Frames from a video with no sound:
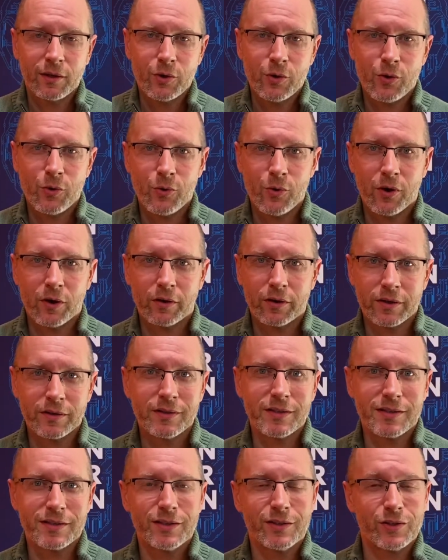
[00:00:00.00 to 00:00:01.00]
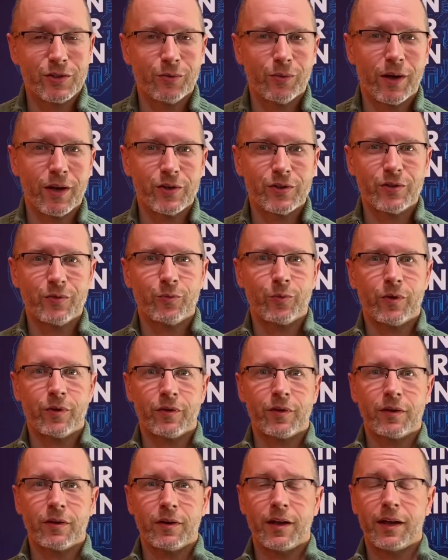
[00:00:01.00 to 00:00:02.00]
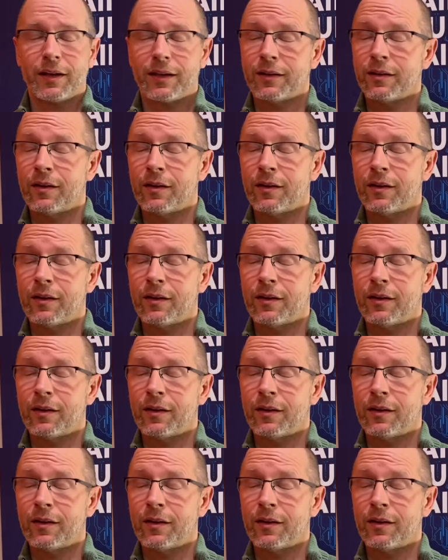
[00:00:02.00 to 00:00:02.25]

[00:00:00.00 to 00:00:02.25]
who are in the situation where they're like,